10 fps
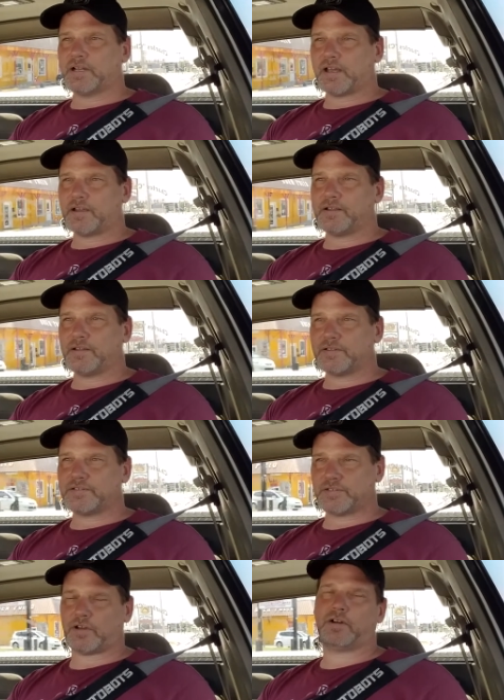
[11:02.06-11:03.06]
I
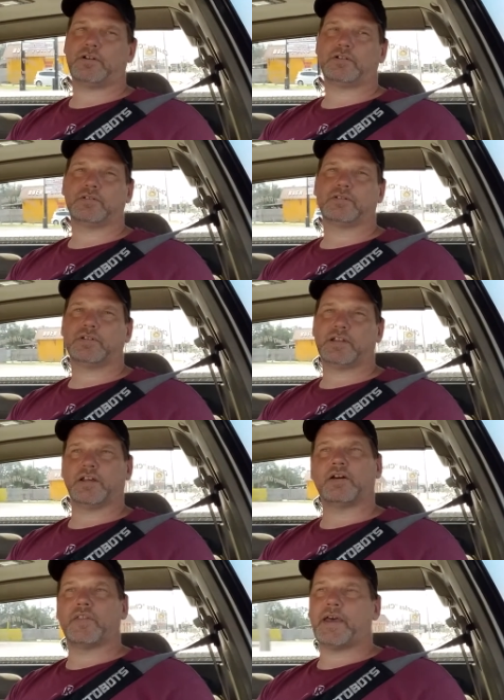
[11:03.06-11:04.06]
saw and
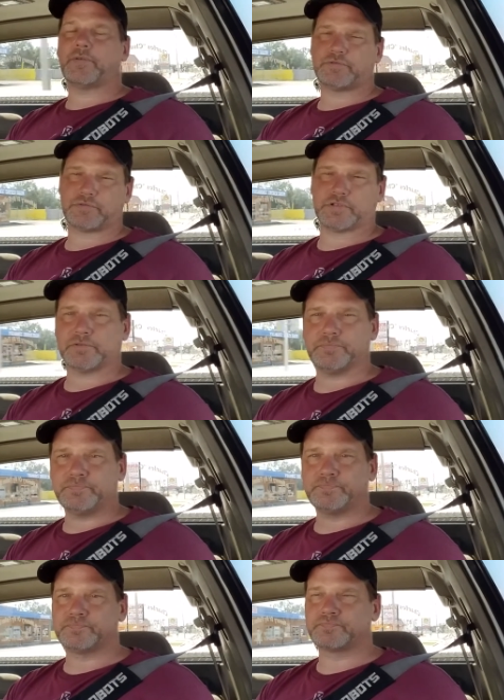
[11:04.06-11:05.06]
all that was real.
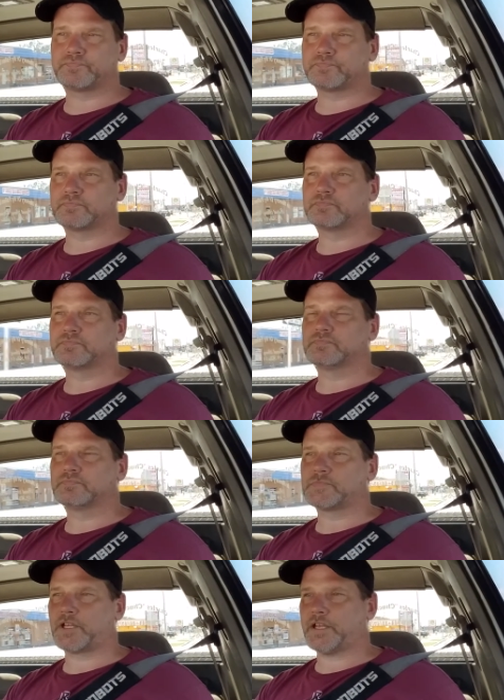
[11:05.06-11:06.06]

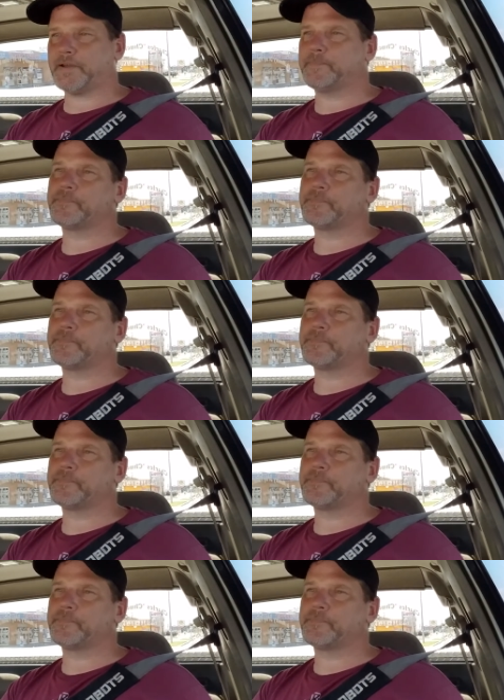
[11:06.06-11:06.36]
Okay.